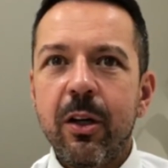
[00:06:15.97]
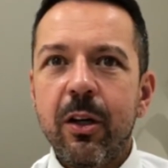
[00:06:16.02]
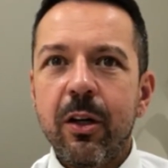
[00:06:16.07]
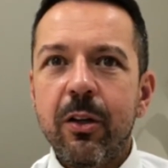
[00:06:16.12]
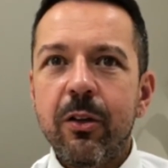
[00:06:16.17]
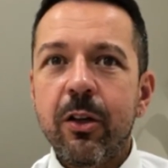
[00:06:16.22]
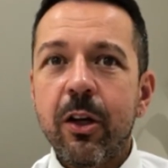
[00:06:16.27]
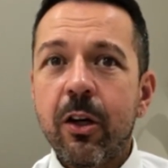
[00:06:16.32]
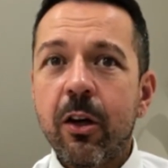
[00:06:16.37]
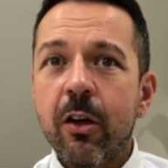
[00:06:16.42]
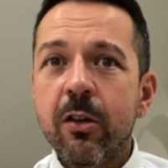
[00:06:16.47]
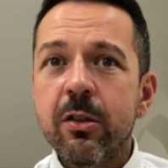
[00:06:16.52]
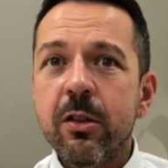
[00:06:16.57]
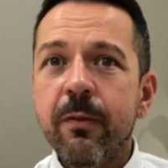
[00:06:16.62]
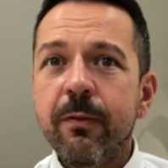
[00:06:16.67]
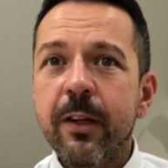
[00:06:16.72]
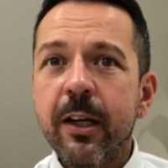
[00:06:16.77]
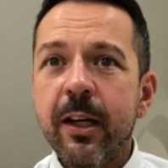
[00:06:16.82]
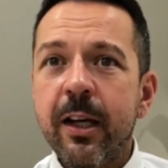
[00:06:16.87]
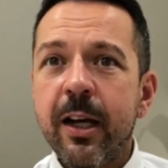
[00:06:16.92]
The cost
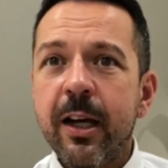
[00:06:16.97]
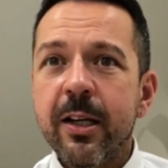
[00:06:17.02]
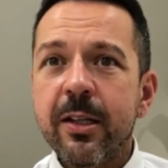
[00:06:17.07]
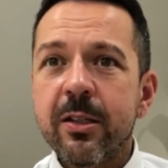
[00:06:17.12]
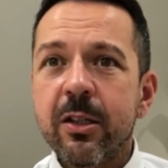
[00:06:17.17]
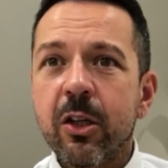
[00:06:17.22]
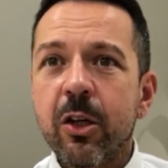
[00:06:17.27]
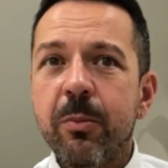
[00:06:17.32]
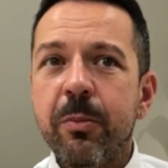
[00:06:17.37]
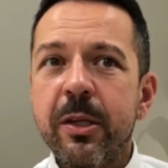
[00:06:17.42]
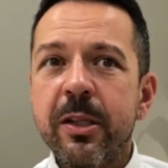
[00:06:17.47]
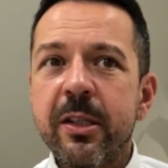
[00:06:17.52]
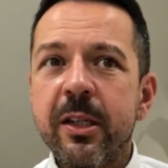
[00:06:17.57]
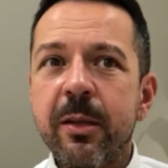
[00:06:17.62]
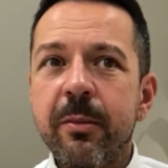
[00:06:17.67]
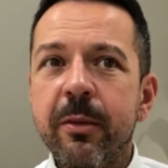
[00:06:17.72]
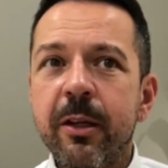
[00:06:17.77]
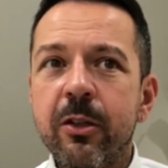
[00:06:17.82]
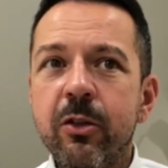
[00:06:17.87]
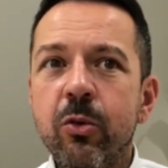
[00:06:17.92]
of the case could be
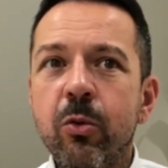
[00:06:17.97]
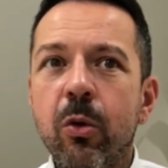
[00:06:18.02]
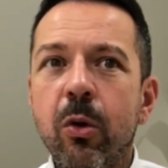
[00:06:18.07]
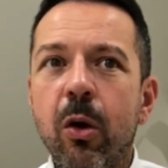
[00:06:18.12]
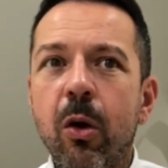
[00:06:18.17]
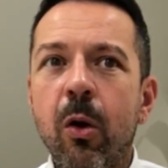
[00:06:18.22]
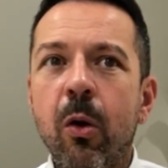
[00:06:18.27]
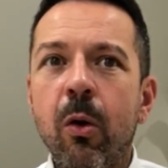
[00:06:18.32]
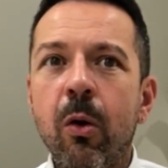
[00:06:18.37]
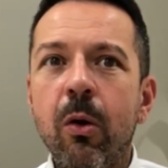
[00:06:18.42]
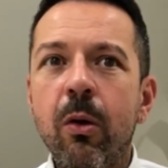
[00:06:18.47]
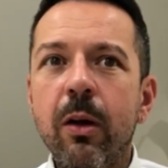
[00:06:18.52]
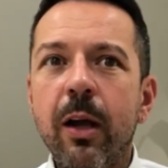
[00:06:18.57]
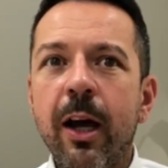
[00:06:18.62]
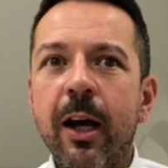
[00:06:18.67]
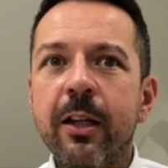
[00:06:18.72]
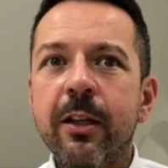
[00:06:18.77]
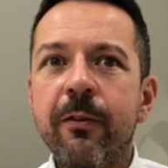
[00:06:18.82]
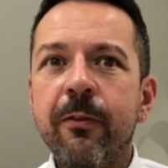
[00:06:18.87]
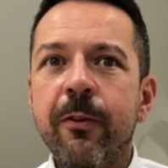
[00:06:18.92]
similar to all
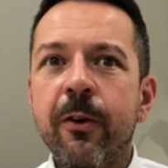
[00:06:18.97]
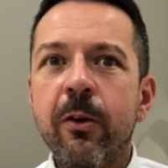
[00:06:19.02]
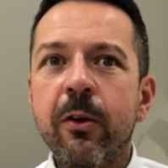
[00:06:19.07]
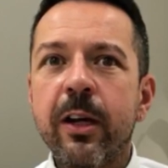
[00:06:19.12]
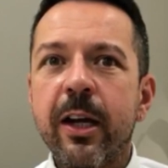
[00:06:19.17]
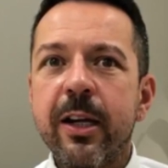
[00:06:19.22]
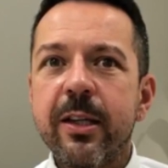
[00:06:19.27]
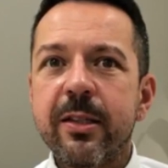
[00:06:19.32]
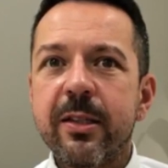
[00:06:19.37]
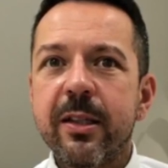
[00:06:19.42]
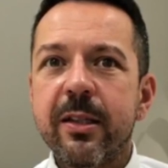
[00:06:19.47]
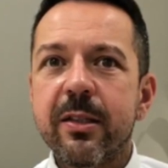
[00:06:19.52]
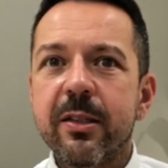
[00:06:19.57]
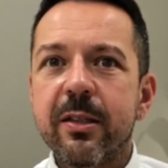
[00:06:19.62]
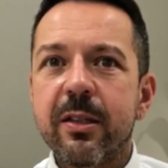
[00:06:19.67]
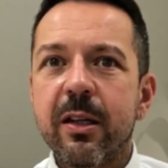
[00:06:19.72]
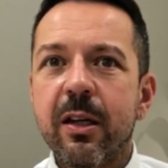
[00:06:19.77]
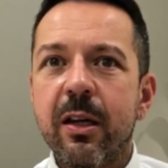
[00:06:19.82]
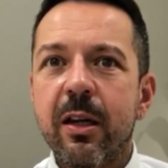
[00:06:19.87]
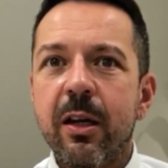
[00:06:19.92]
other phone cases,